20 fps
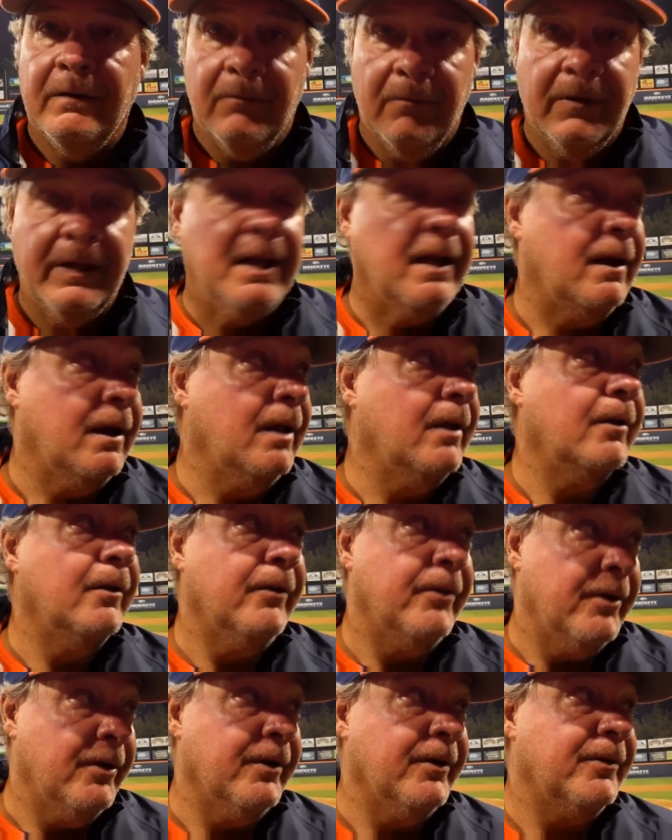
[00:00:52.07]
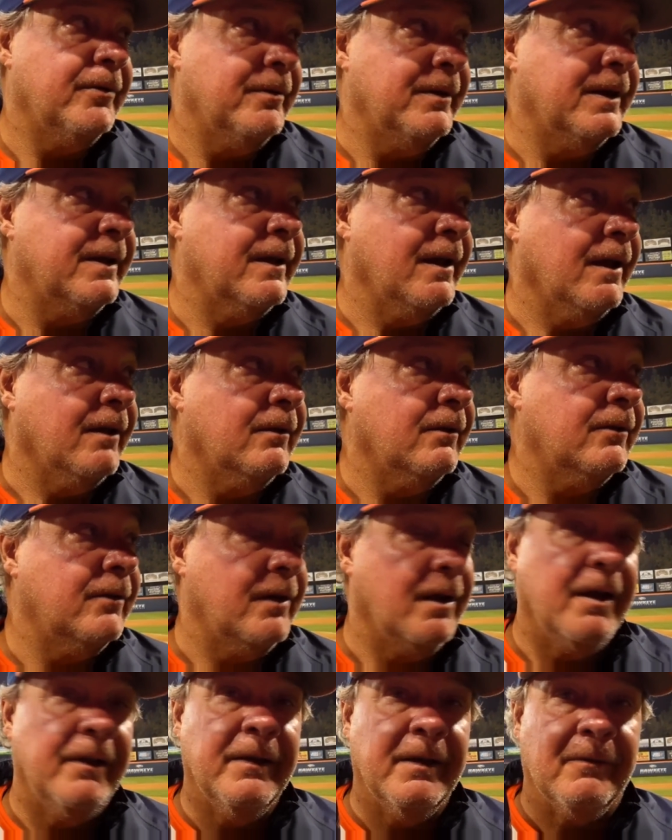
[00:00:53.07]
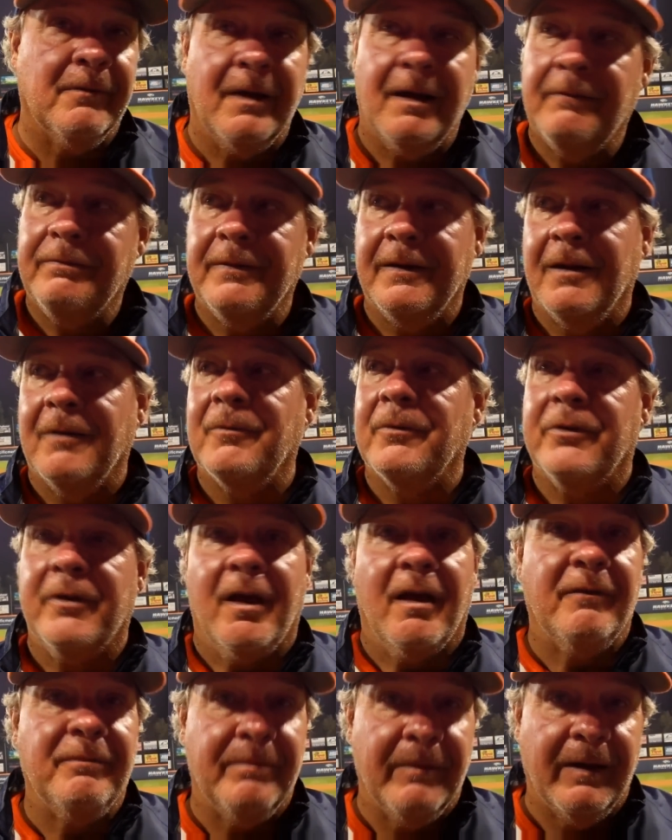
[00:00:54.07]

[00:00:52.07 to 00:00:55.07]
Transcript: We had 133 counts, so I think Raphael was off